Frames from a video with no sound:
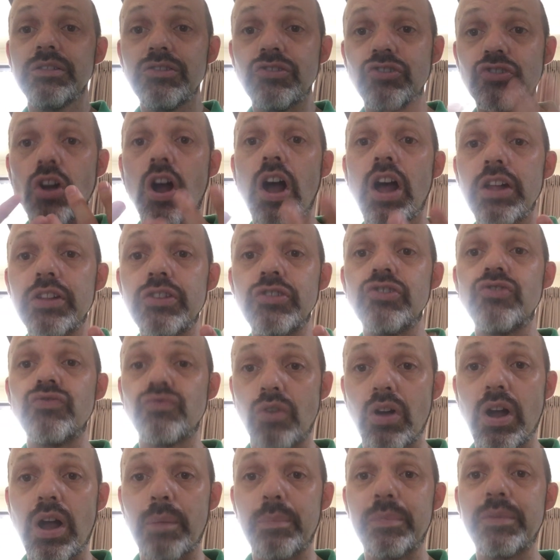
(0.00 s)
jaw
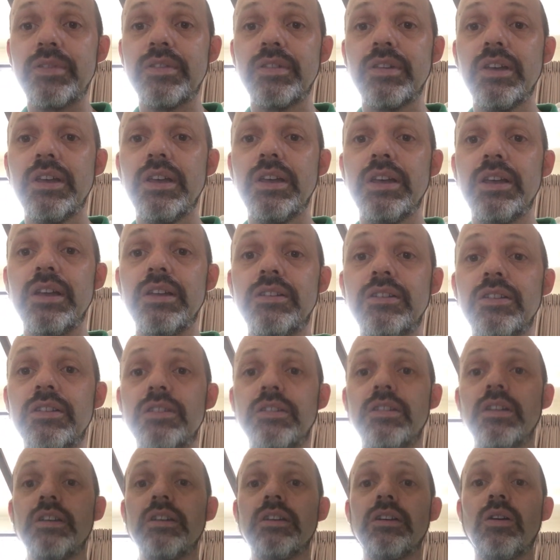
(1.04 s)
drops it's
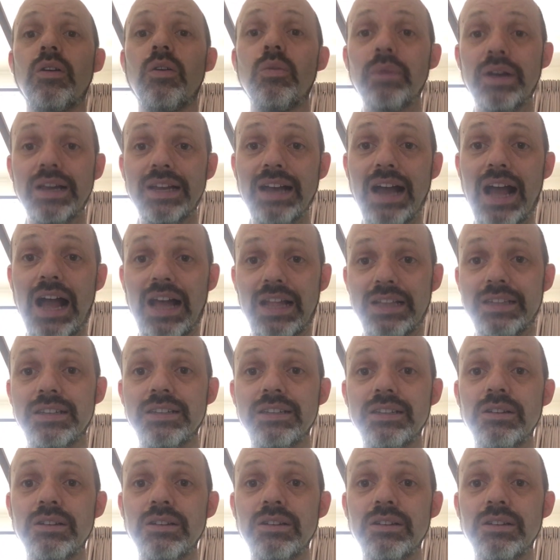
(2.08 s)
just oh my god